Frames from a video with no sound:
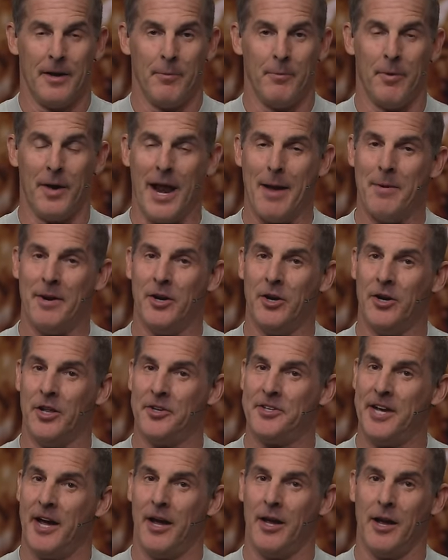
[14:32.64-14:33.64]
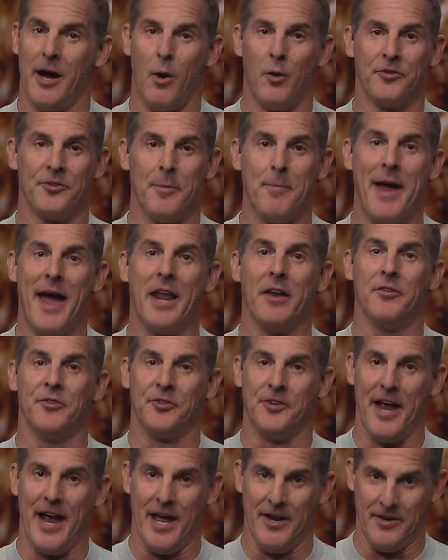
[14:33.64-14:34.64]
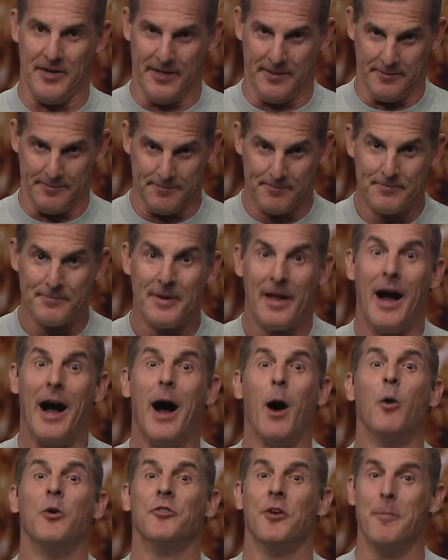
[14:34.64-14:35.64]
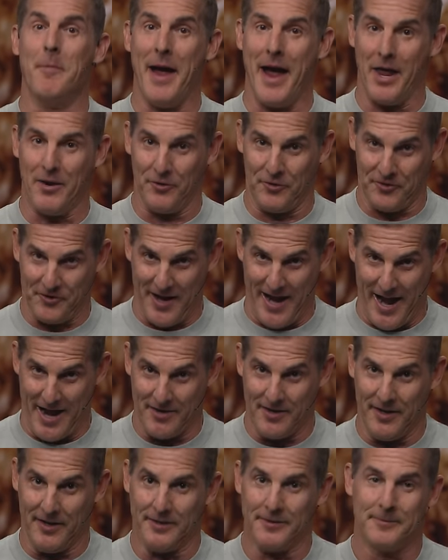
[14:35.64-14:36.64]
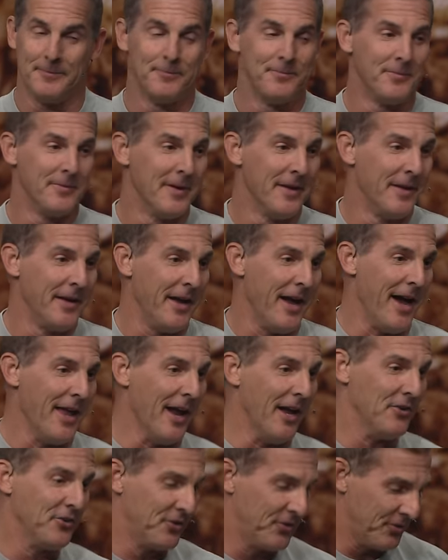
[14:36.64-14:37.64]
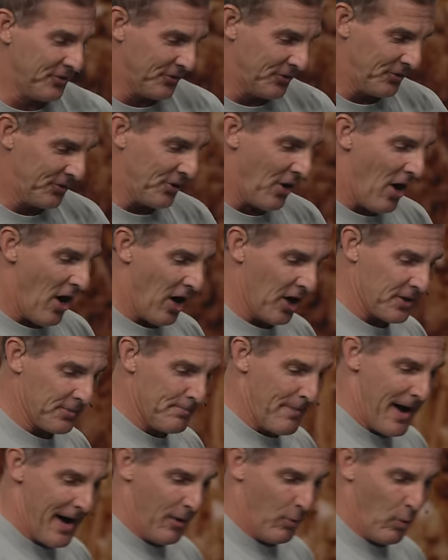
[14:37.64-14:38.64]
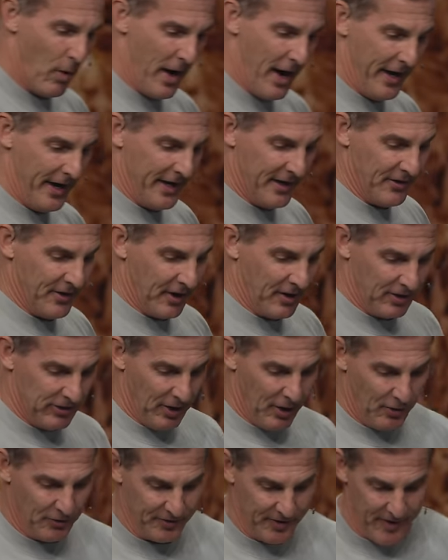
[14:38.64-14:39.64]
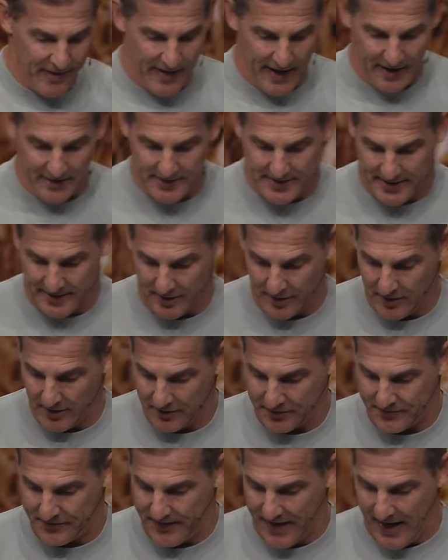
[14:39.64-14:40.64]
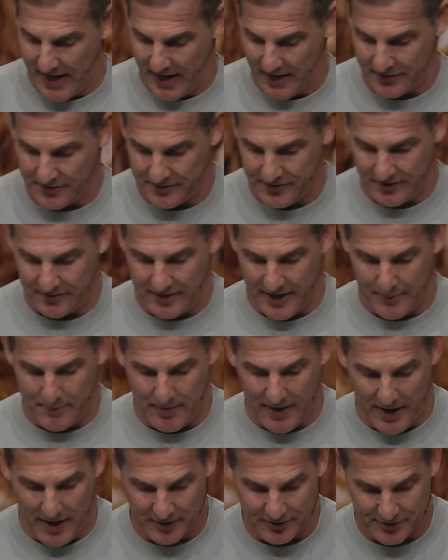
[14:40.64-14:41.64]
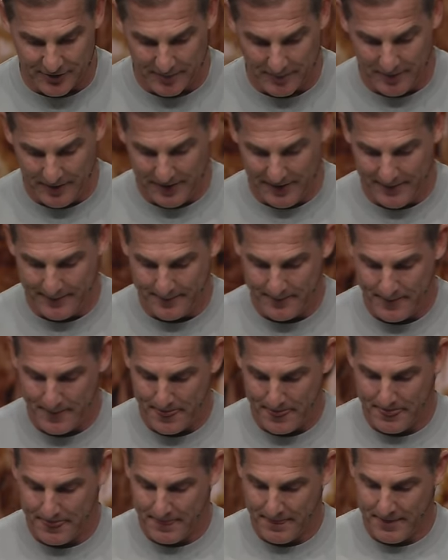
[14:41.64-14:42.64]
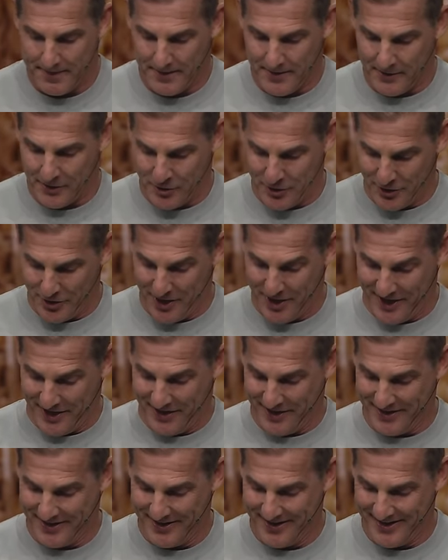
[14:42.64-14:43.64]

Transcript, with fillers: but I'm here to tell you, I was a man of standing. I was a man of standing. And I talked my way into closing that deal as fast as I possibly could.